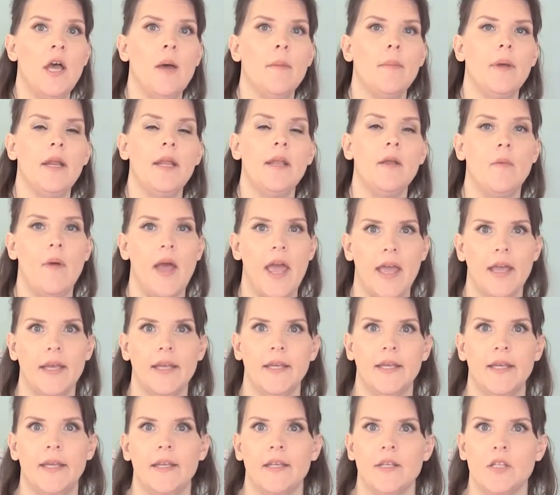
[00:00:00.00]
But anyway,
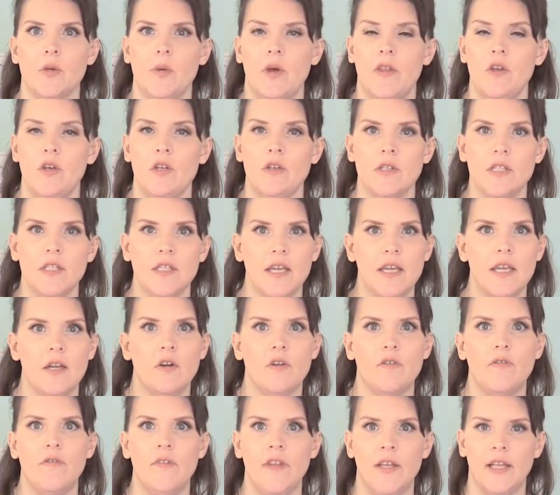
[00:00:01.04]
so whether you see it
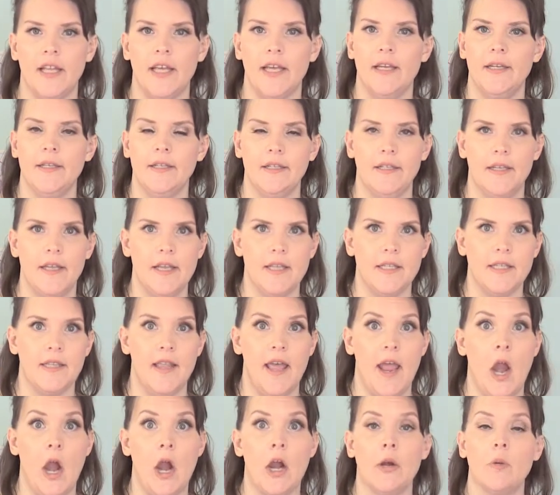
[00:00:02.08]
or feel it, it's
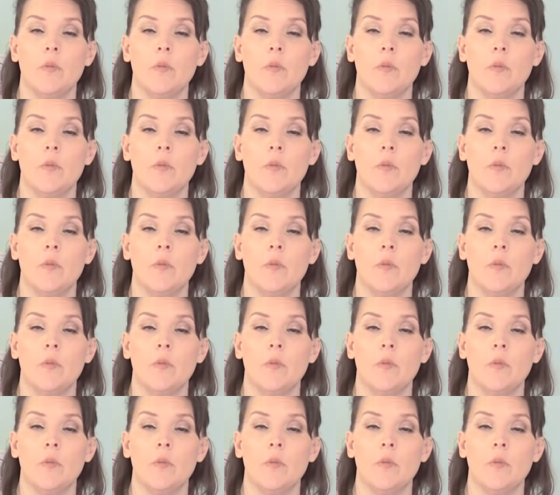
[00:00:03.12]
there.